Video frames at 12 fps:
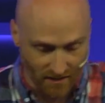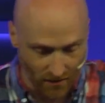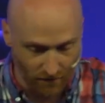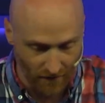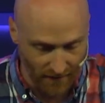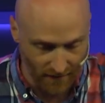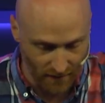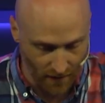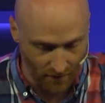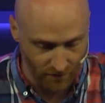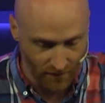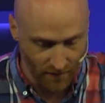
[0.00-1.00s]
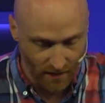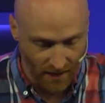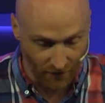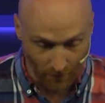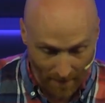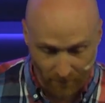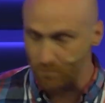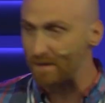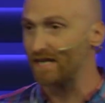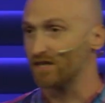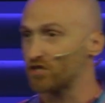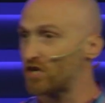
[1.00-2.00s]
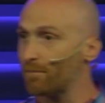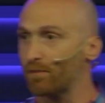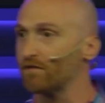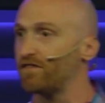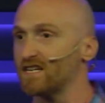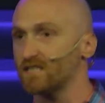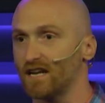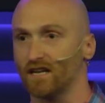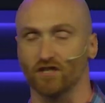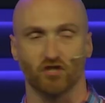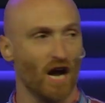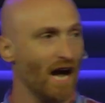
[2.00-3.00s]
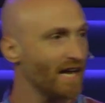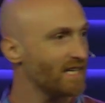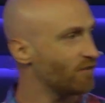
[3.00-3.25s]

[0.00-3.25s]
unfailing love. He remembers being a shepherd facing down a giant. He